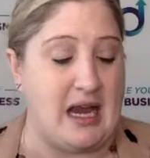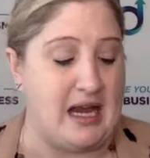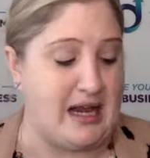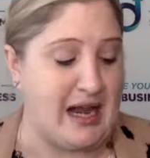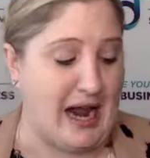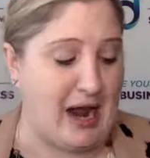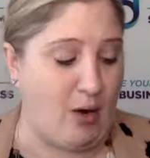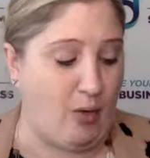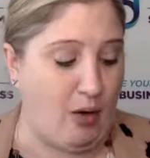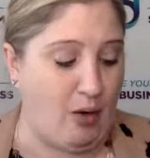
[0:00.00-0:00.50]

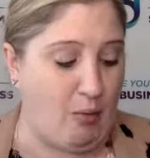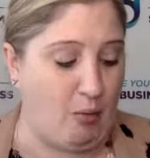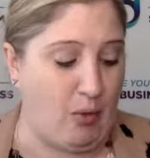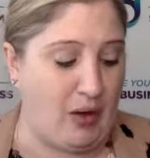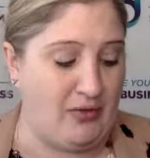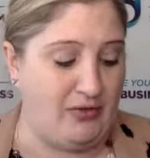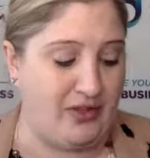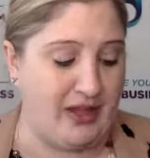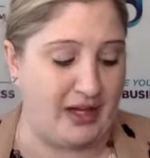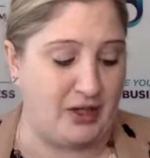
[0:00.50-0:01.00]
Now,
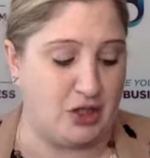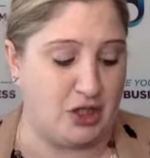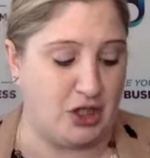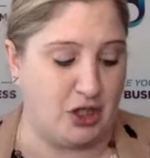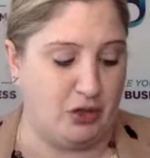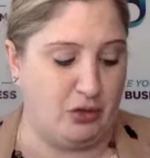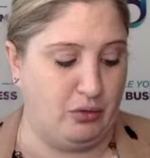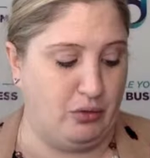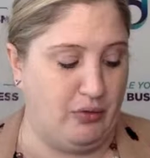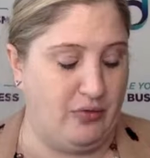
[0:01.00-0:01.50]
one thing
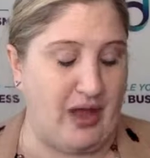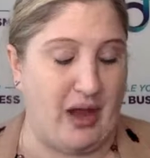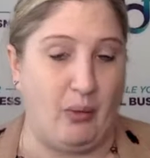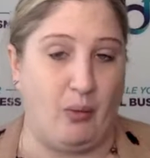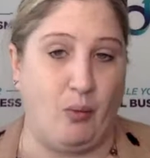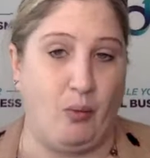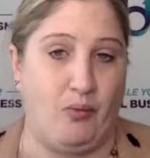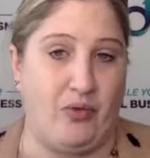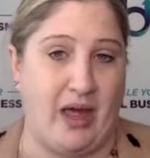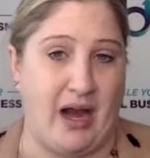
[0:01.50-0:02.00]
too
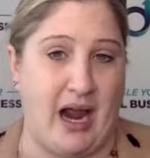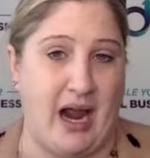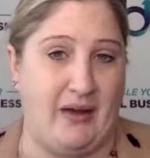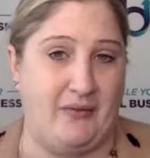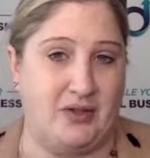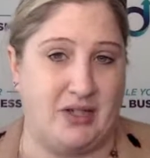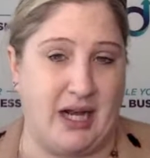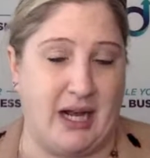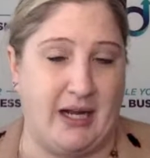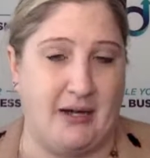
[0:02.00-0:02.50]
that
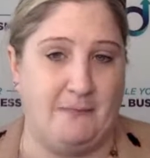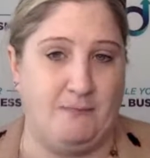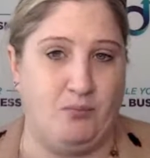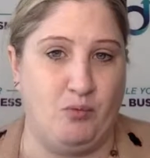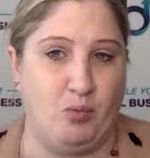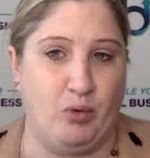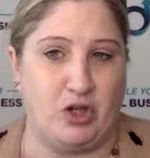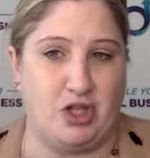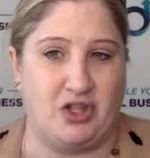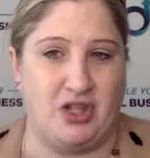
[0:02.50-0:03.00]
I've
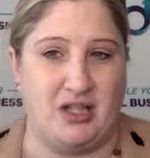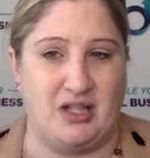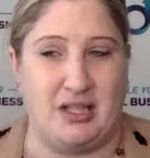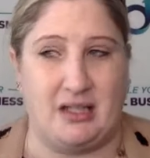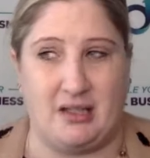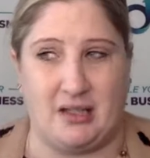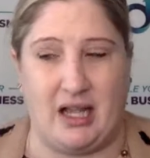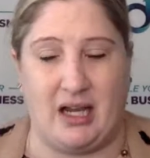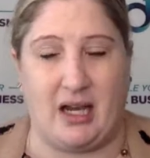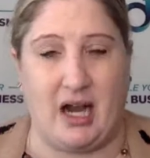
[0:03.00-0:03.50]
done, which this
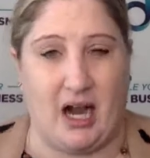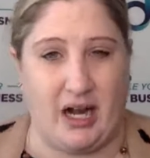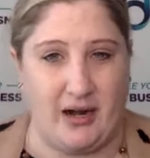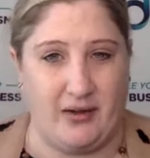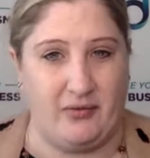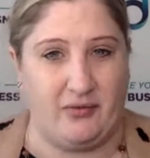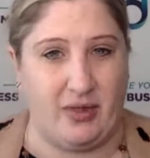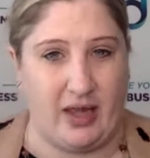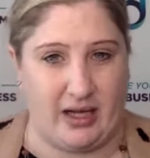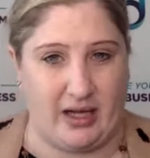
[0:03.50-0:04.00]
is like kind
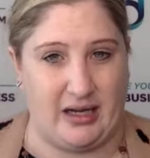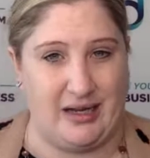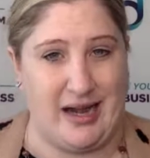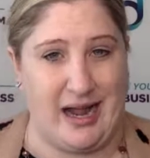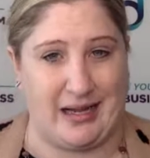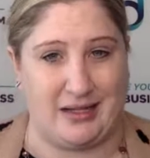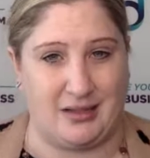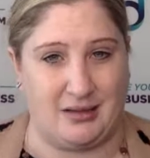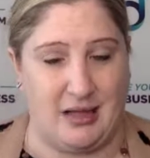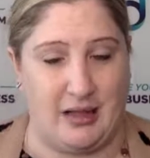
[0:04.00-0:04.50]
of like
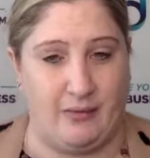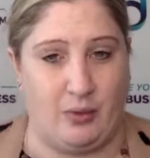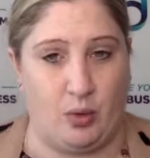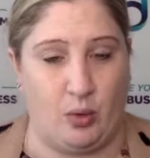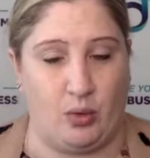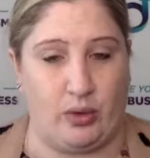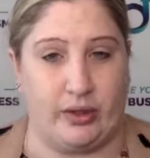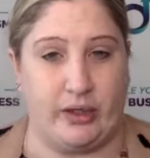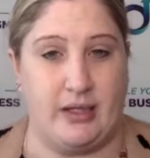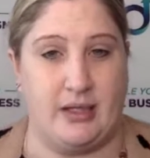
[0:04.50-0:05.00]
next
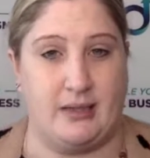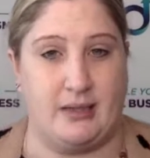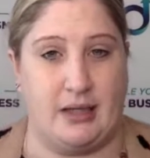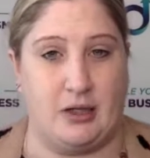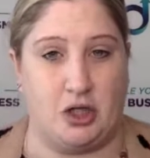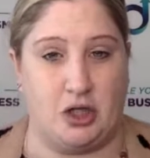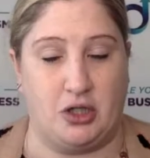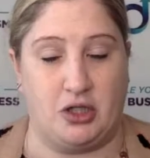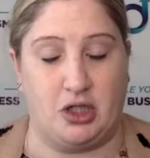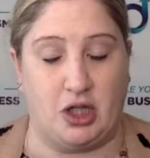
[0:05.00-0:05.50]
level
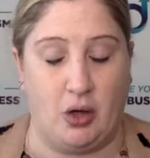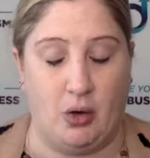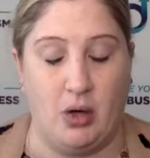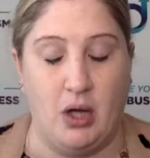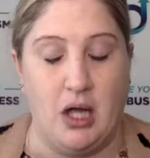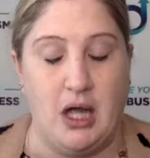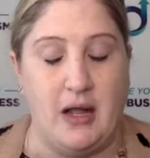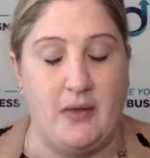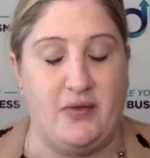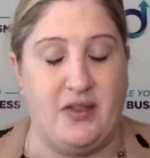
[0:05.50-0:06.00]
organization, so
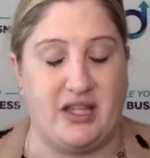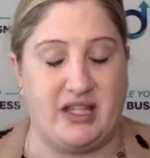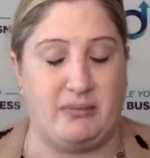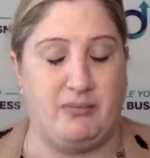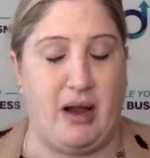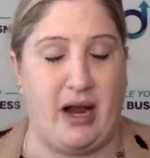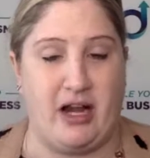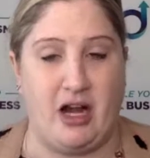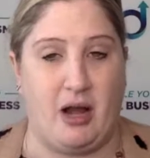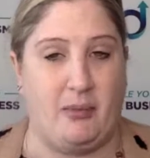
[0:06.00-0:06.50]
this
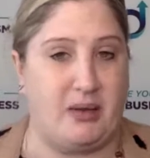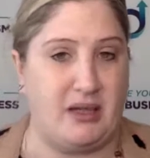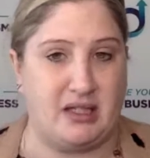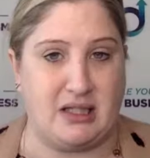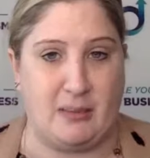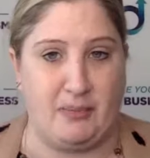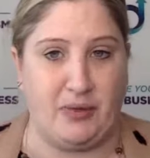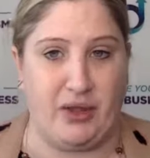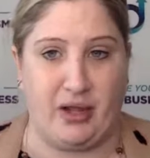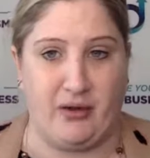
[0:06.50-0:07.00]
might not be
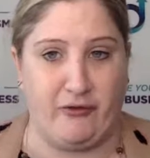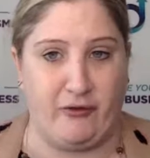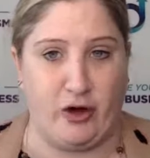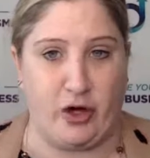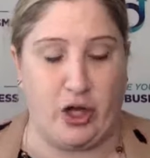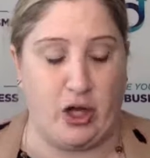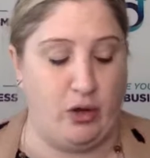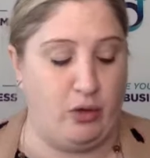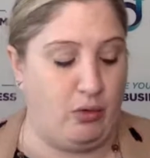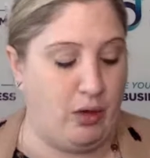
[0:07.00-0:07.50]
something
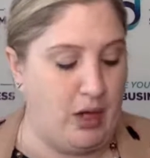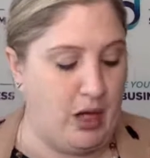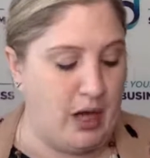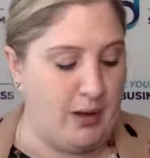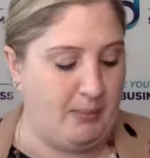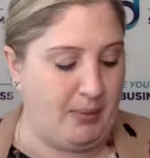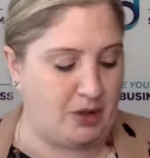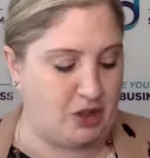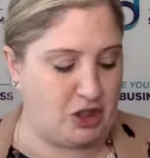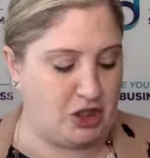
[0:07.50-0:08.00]
for you,
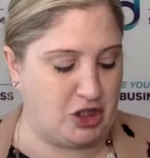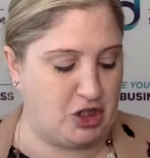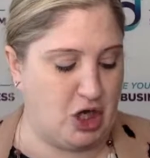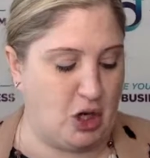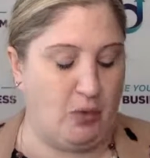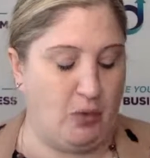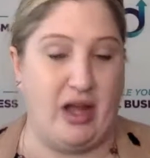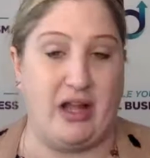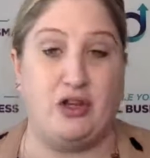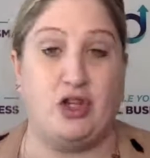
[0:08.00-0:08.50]
but just
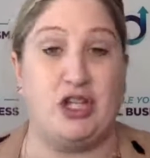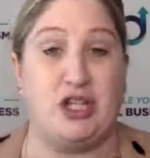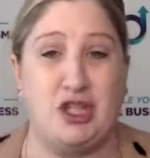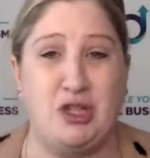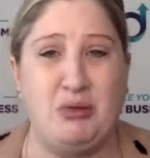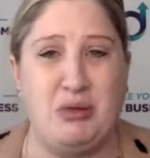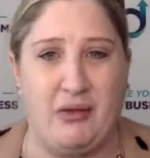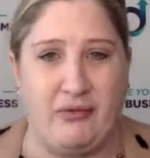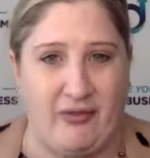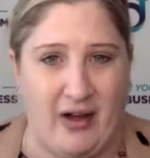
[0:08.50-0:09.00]
know that just
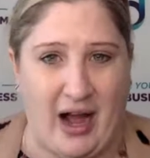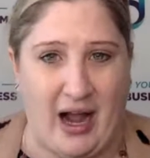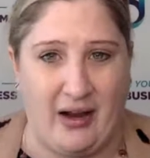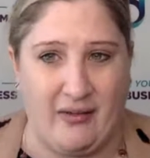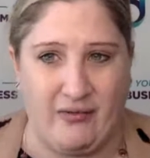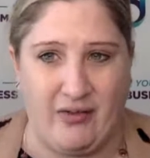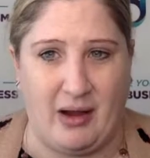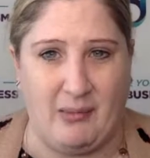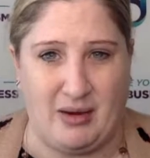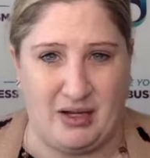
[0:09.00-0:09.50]
do the
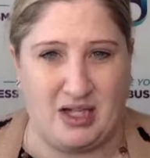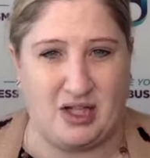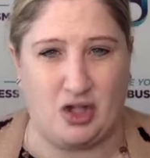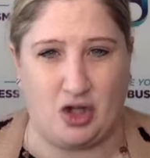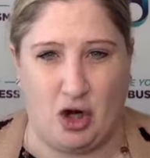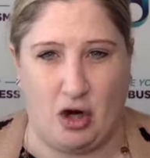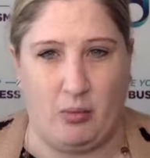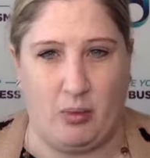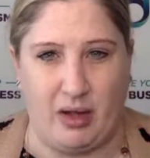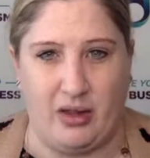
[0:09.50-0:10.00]
5. I mean, to
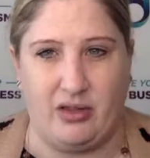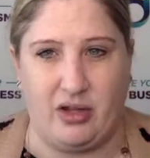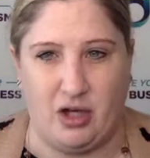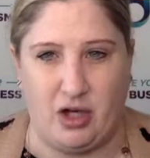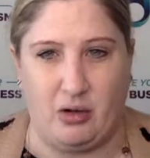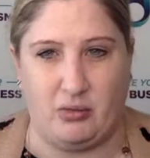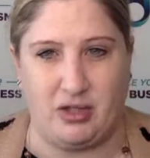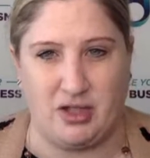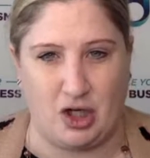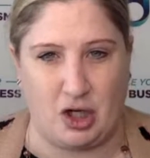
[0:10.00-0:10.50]
start with,
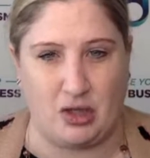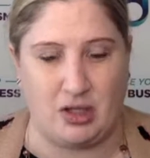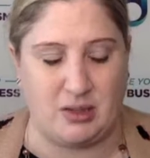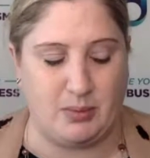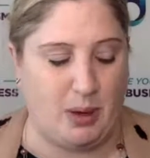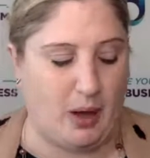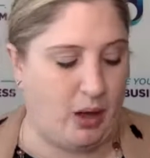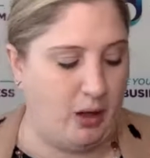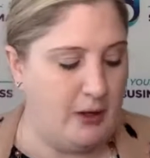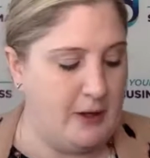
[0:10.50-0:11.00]
start
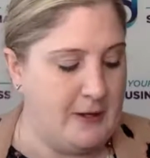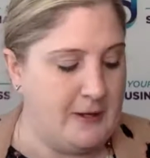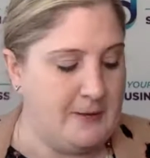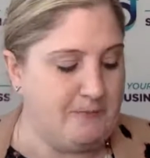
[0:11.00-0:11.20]
small.